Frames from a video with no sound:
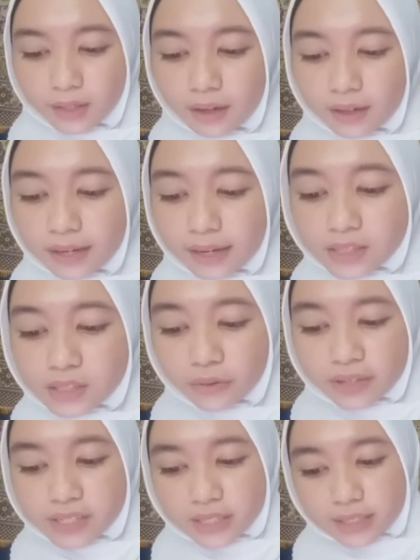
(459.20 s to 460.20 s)
Next
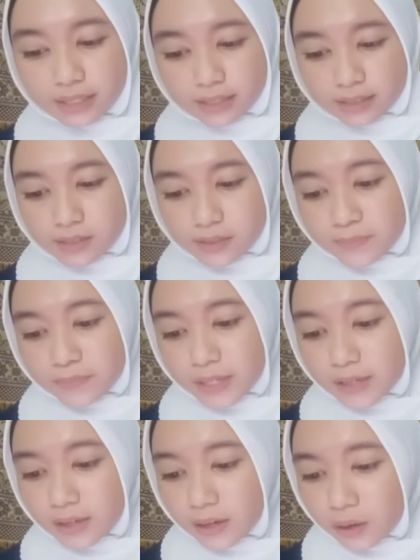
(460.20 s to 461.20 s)
question is,
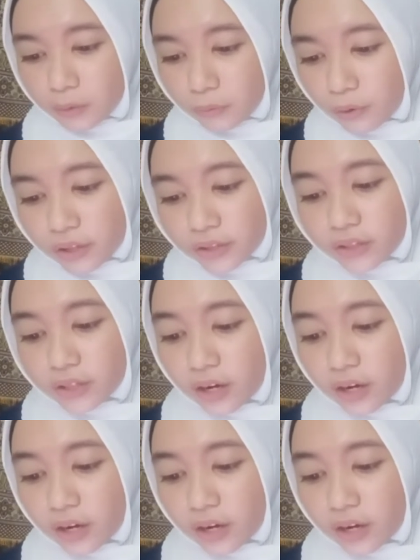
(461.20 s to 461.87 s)
what